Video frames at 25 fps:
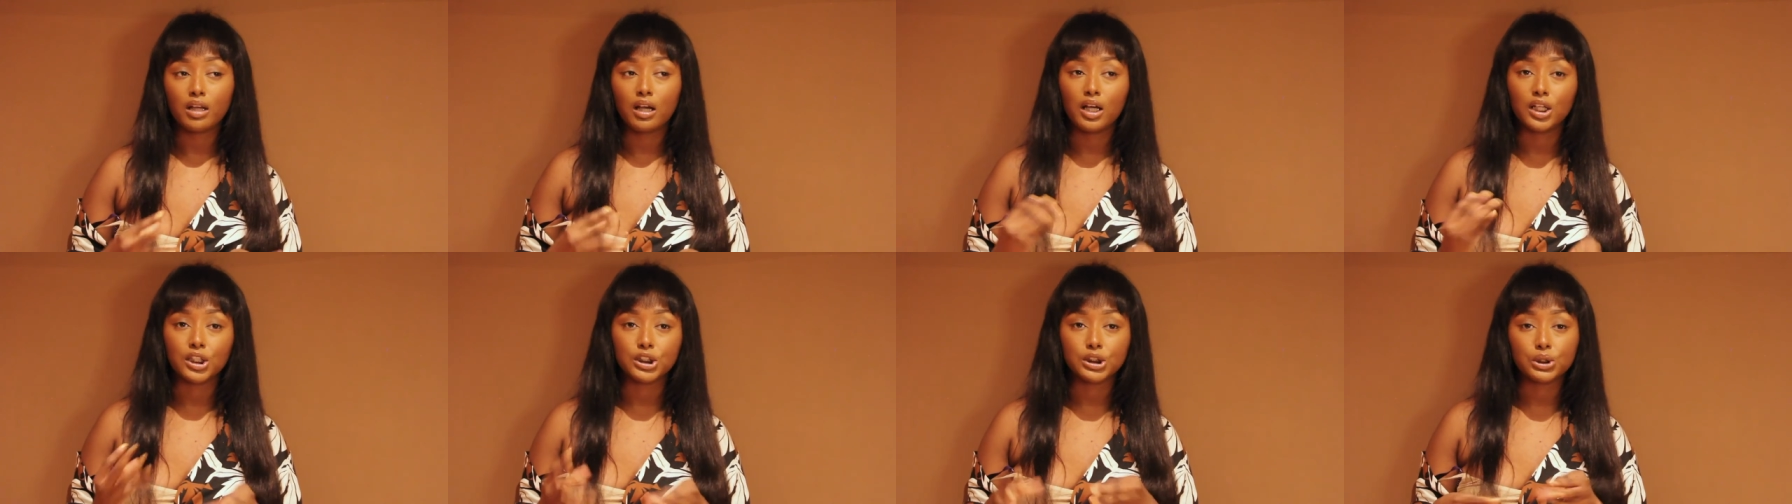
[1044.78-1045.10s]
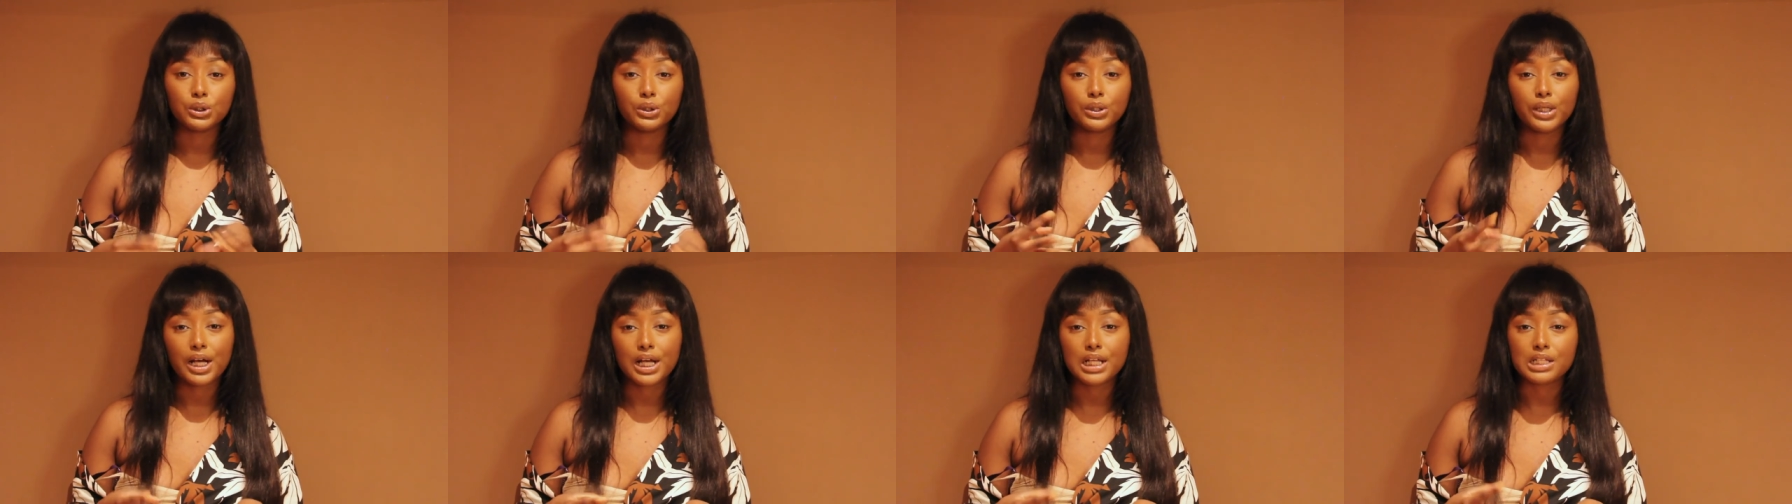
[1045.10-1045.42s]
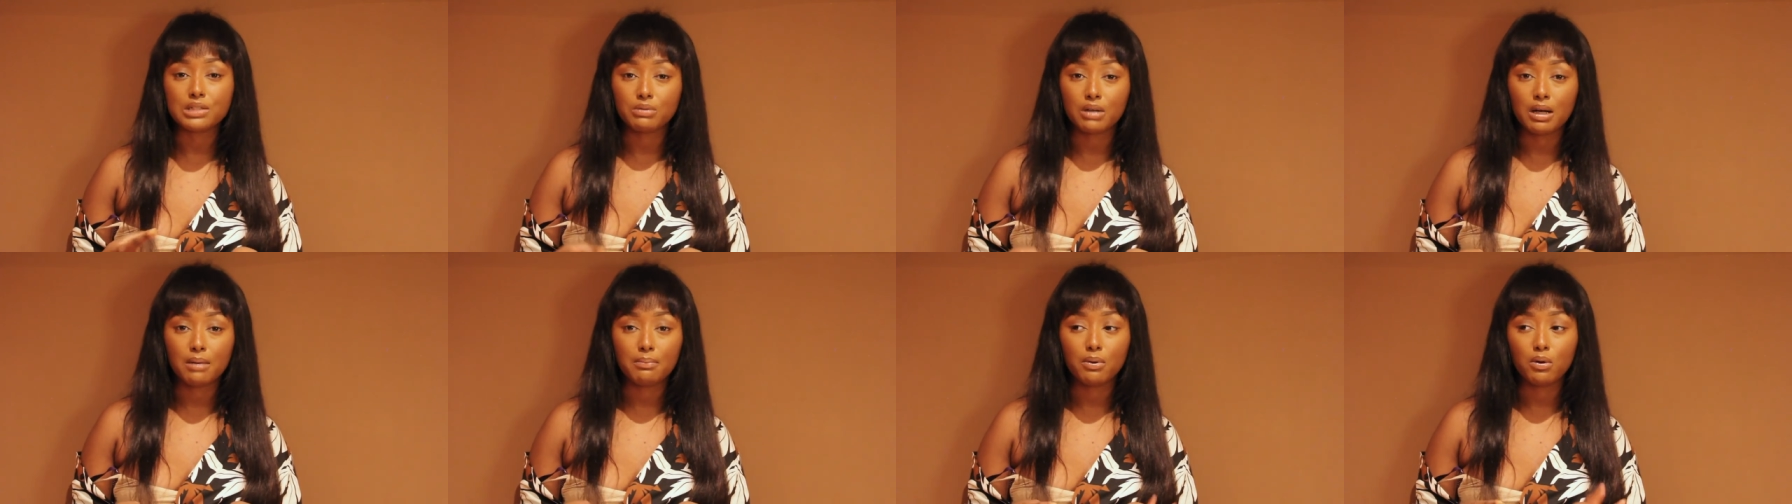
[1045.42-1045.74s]
I show you
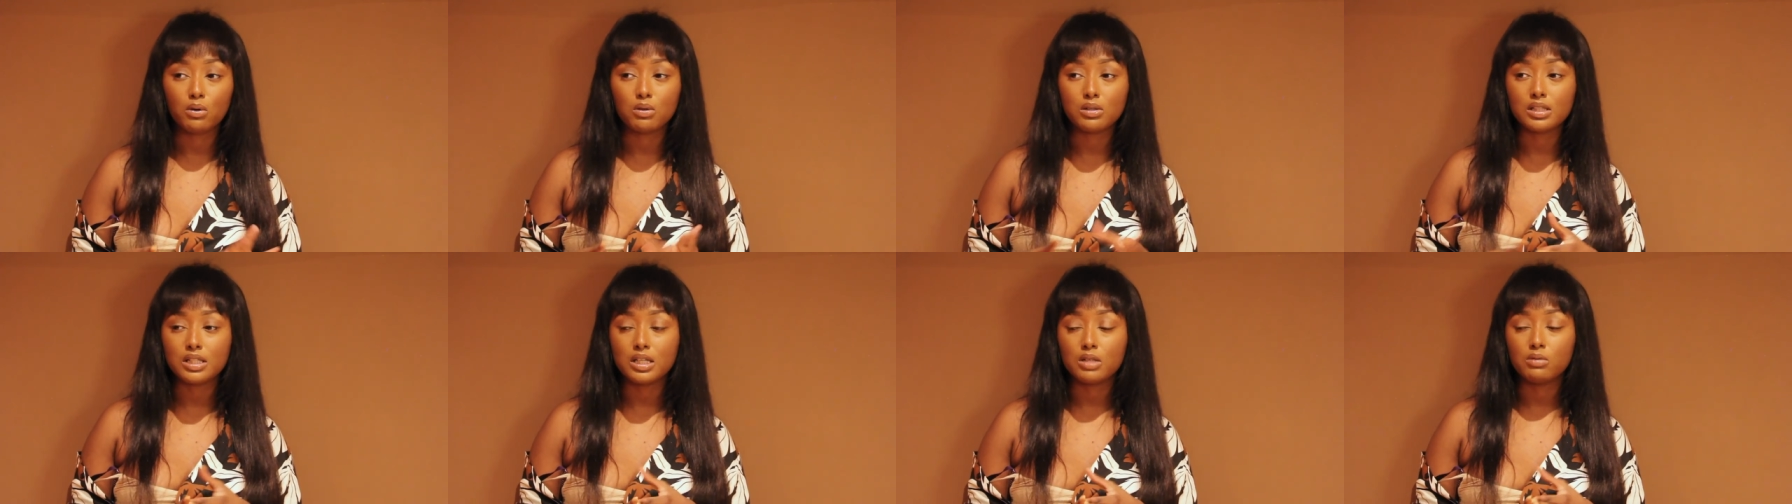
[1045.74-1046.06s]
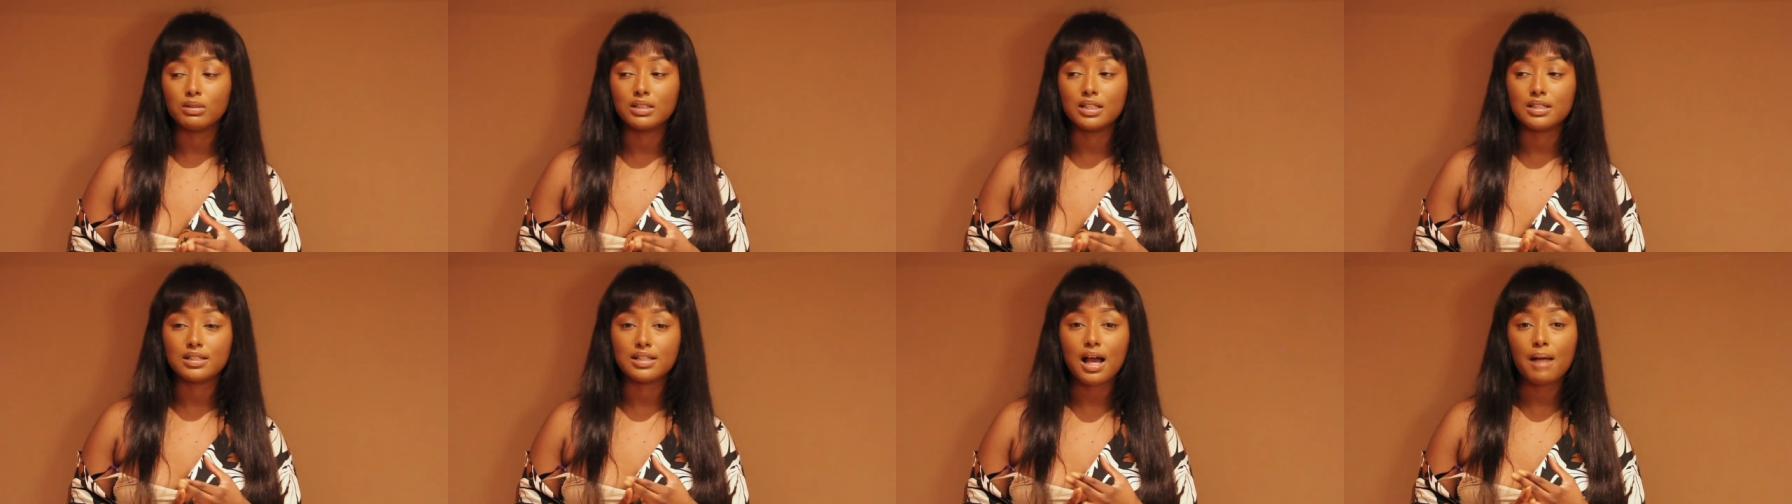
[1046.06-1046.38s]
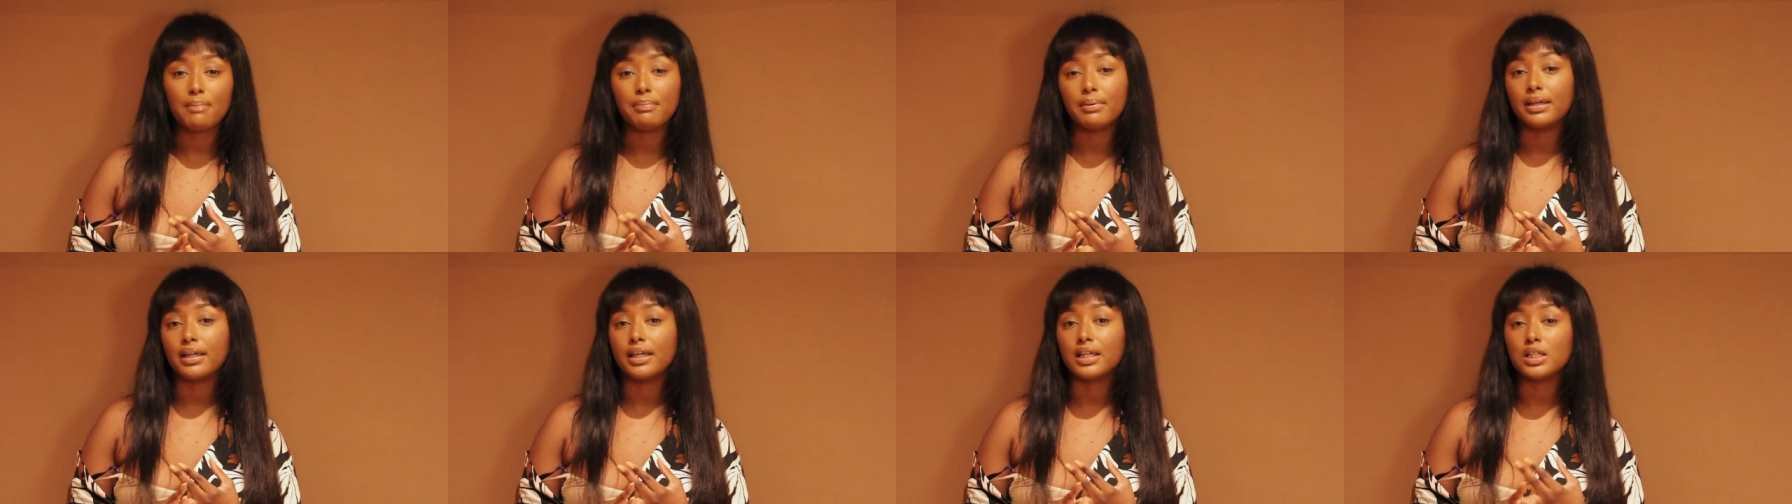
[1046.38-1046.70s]
guys what I'm posting, what the
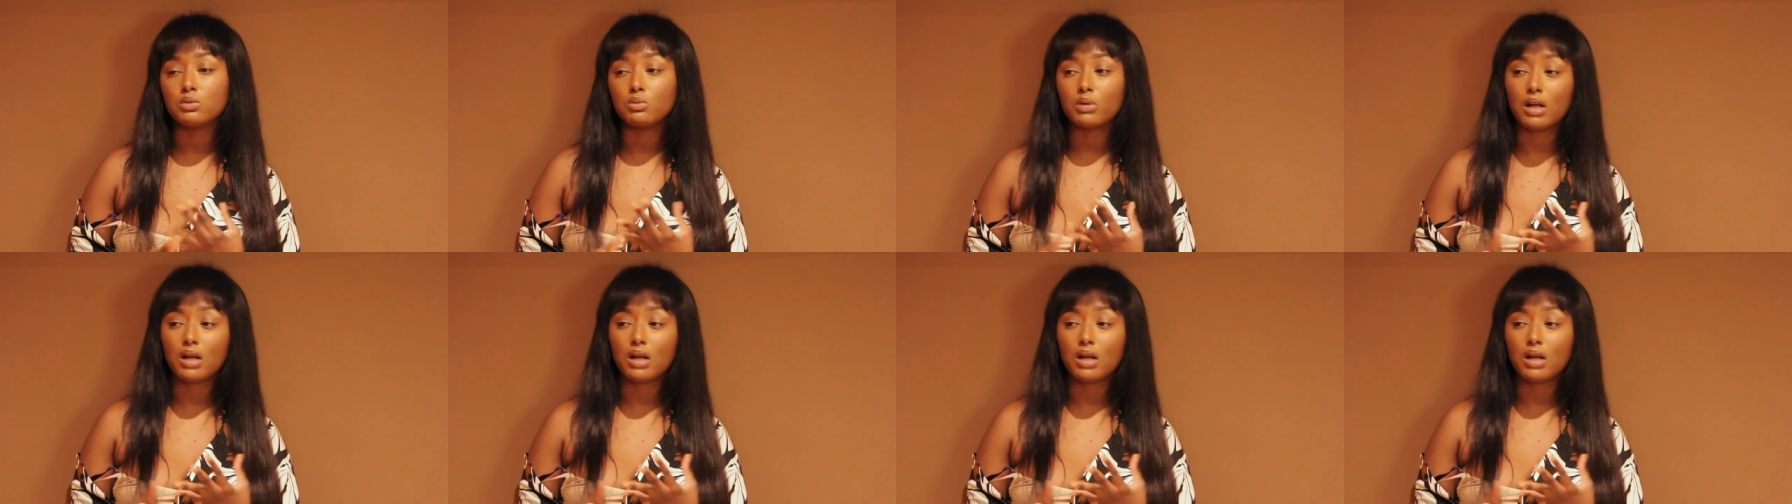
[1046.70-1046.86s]
topic is,